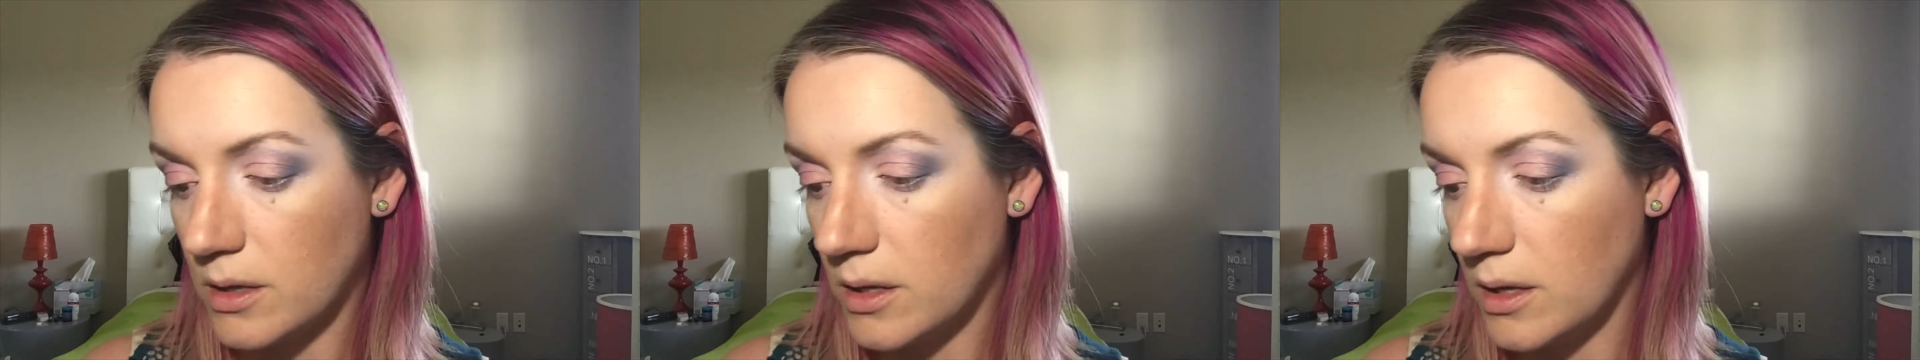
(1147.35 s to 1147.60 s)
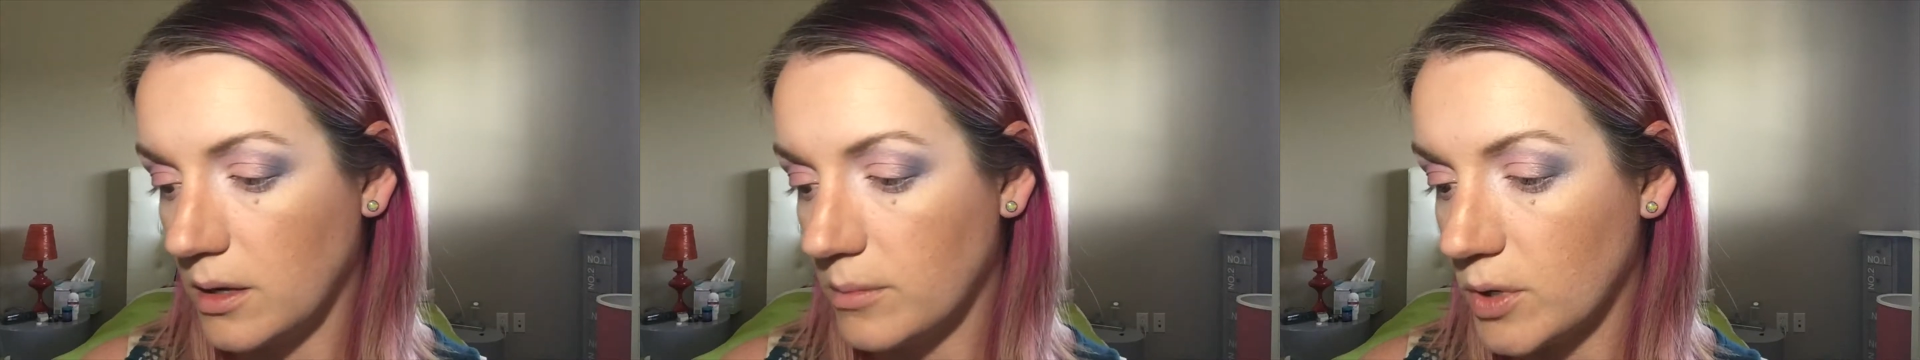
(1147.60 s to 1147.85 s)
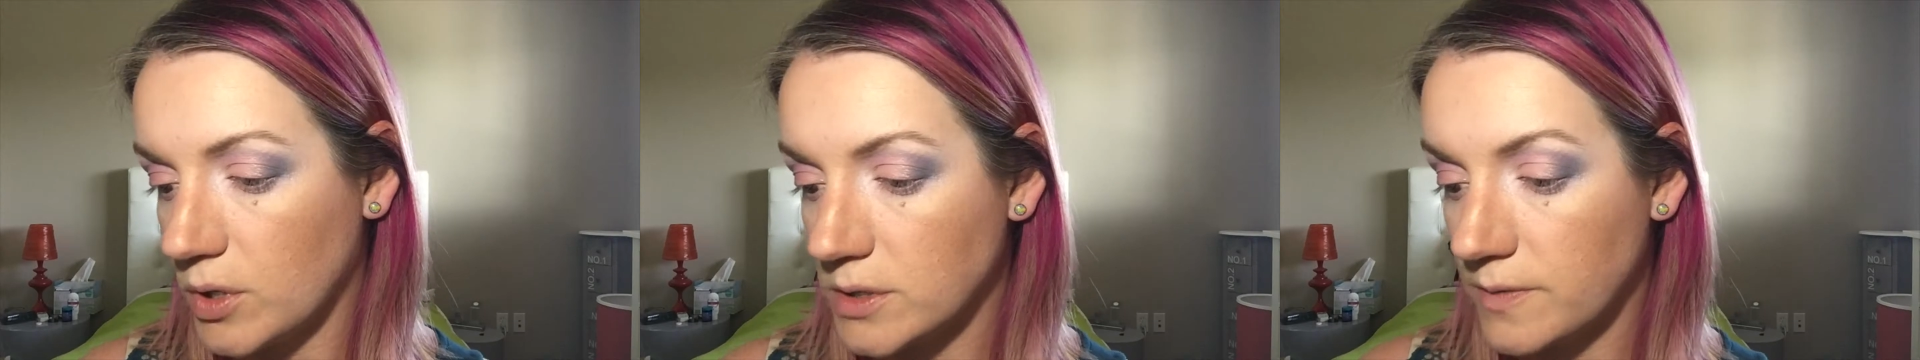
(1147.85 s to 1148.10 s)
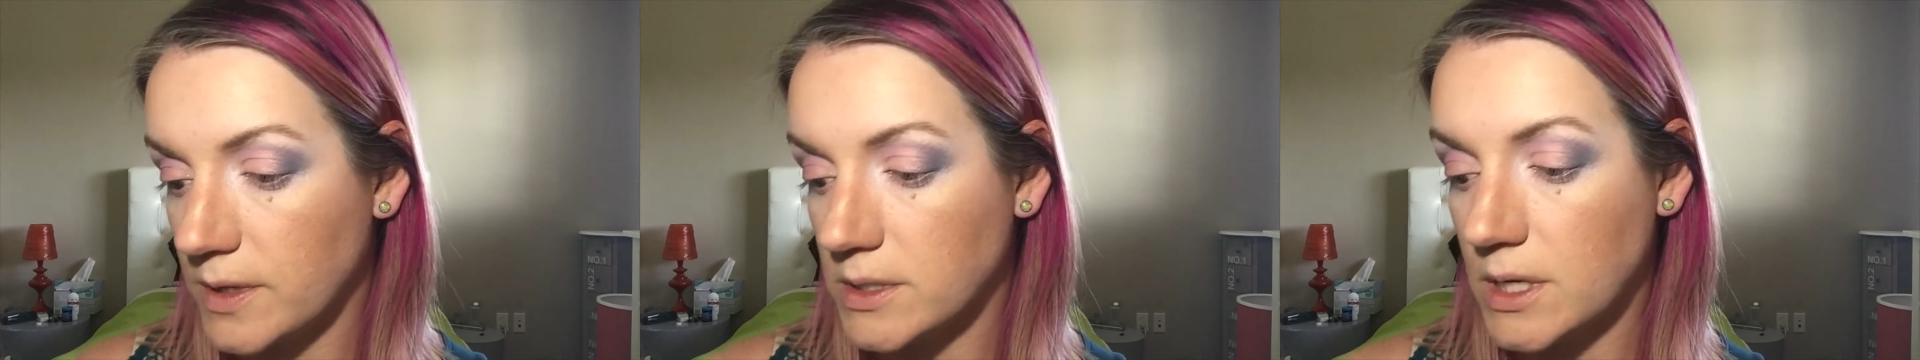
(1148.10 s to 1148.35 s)
the
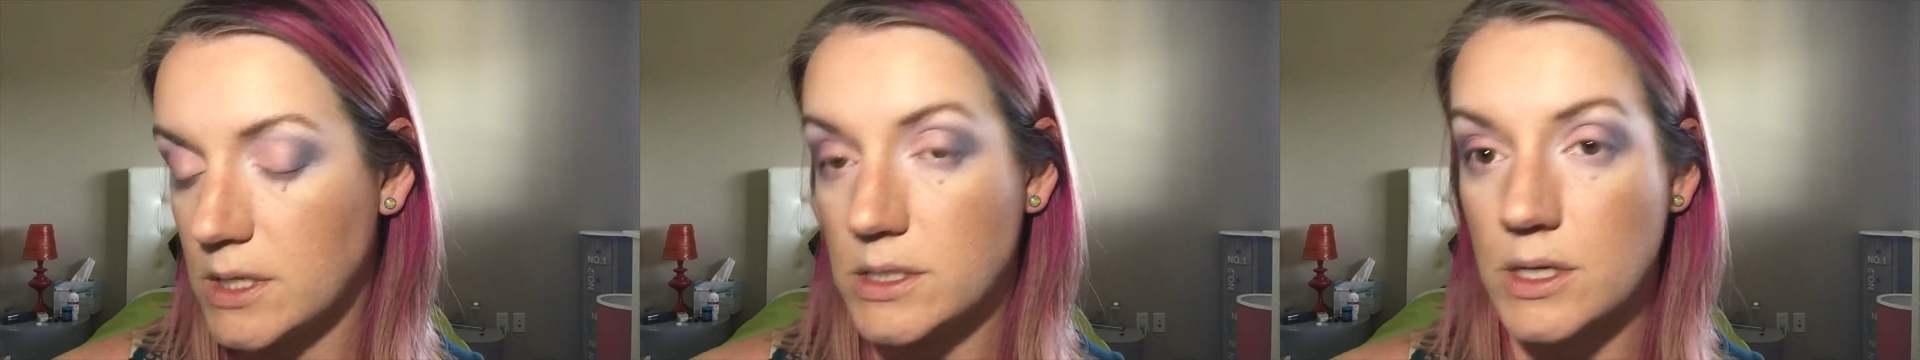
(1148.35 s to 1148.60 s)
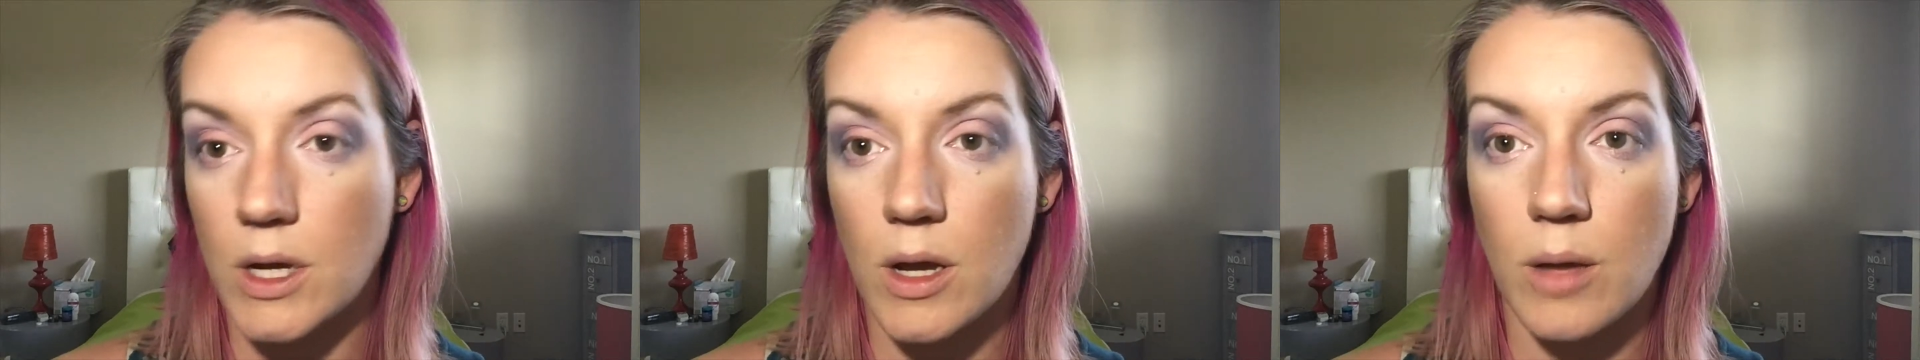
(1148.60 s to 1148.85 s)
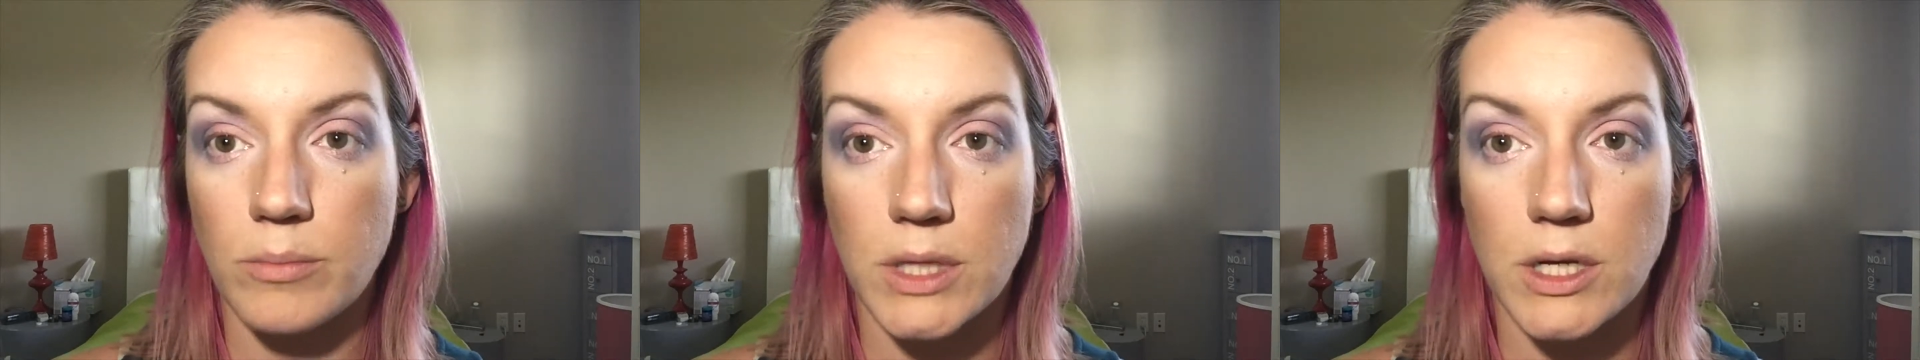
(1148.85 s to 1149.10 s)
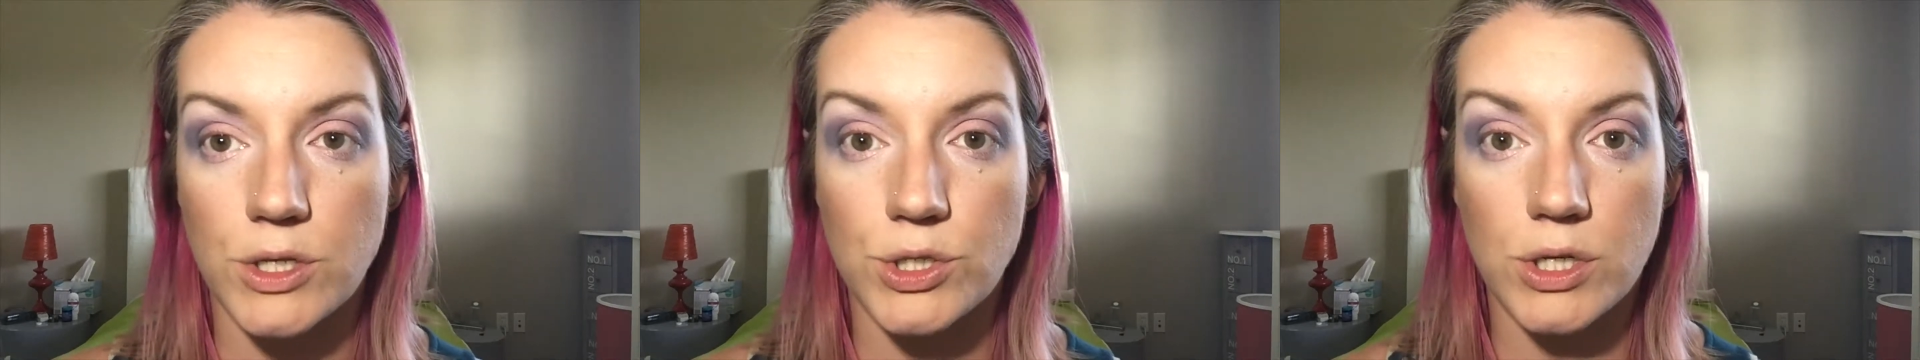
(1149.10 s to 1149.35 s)
most fantastic
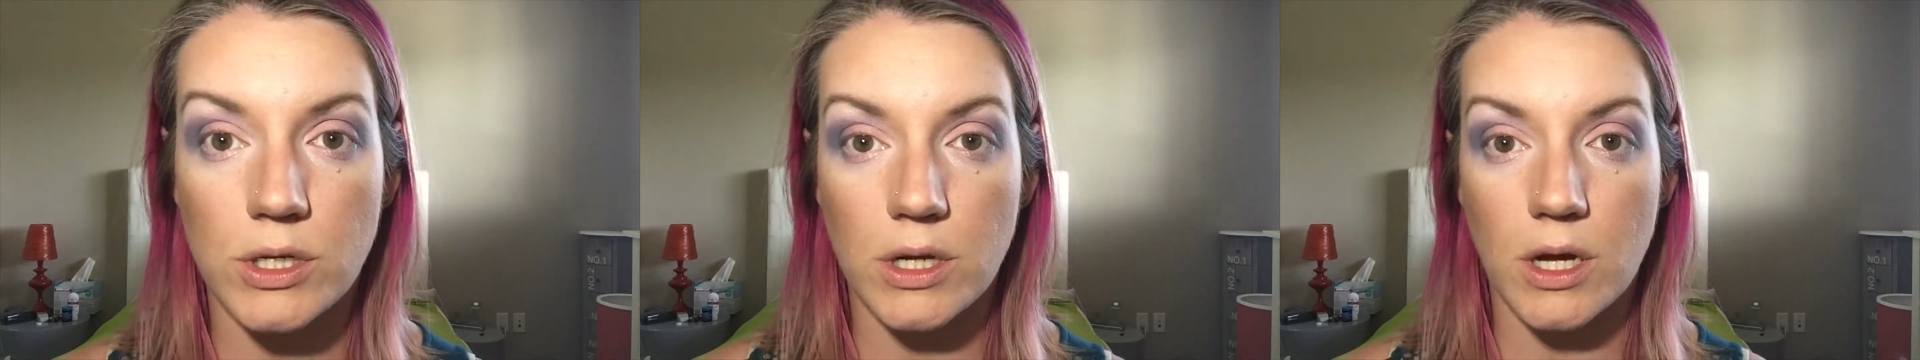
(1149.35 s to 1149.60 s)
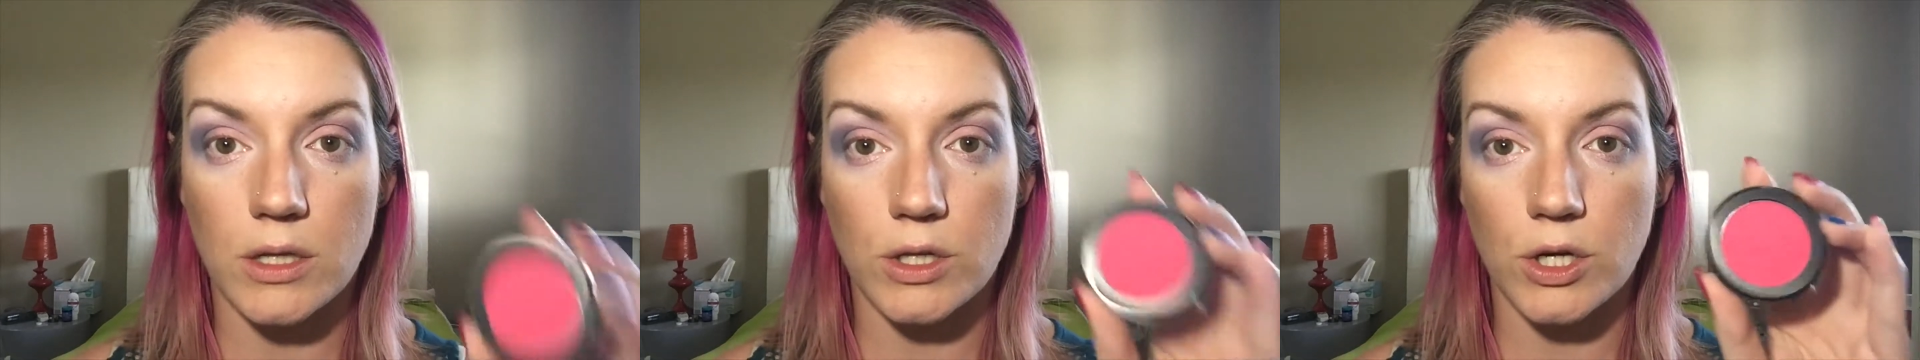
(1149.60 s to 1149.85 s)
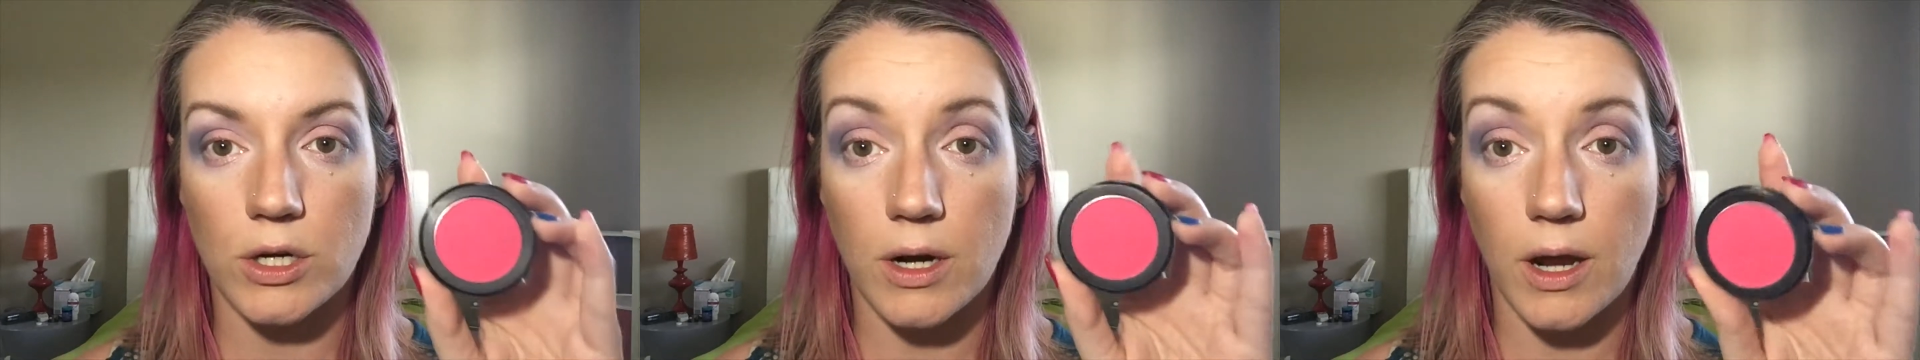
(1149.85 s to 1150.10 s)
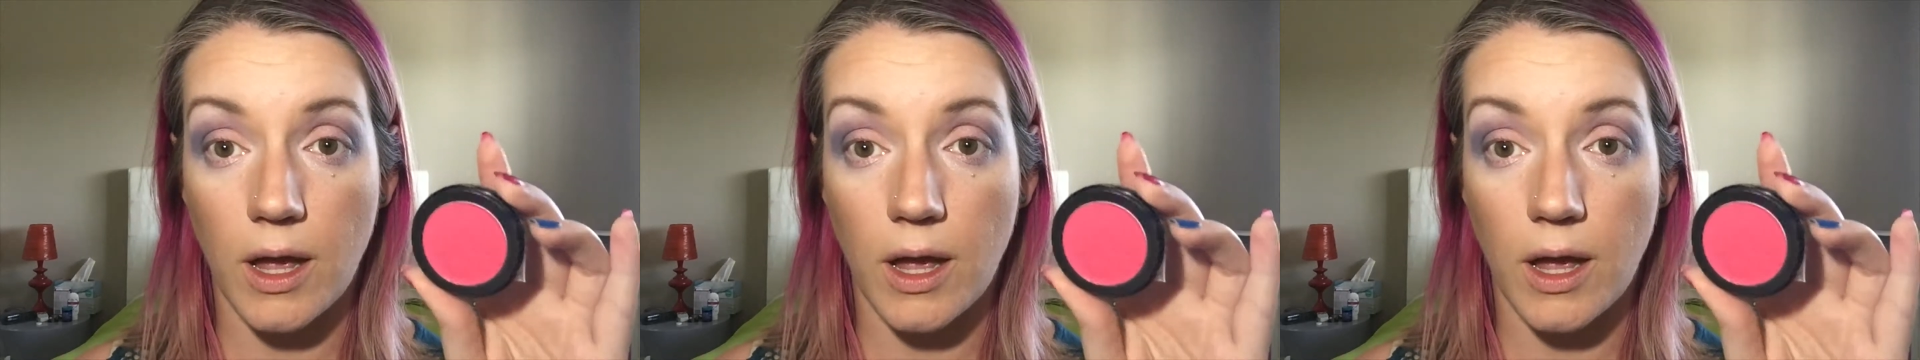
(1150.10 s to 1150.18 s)
blush color